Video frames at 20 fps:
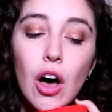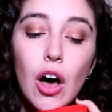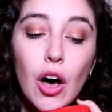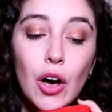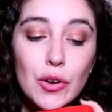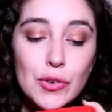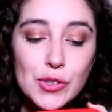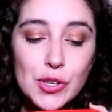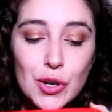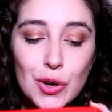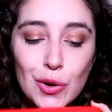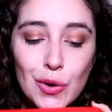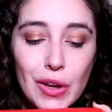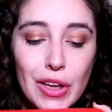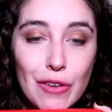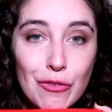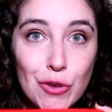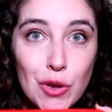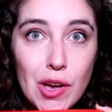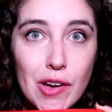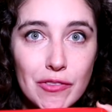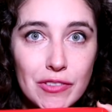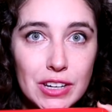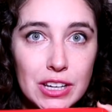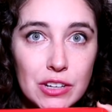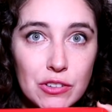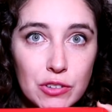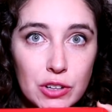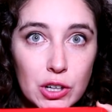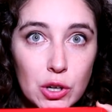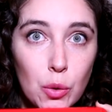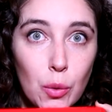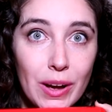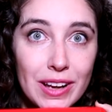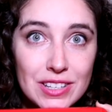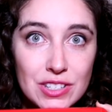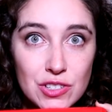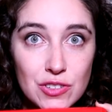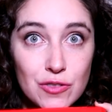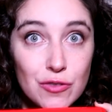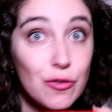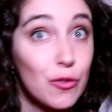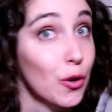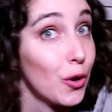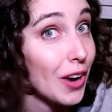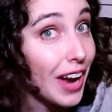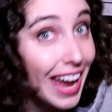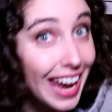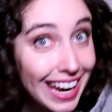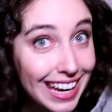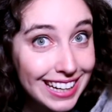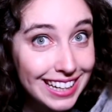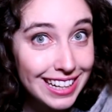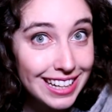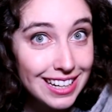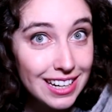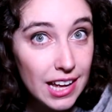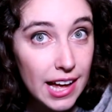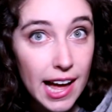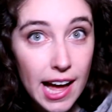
Also, if you have any requests for Aiden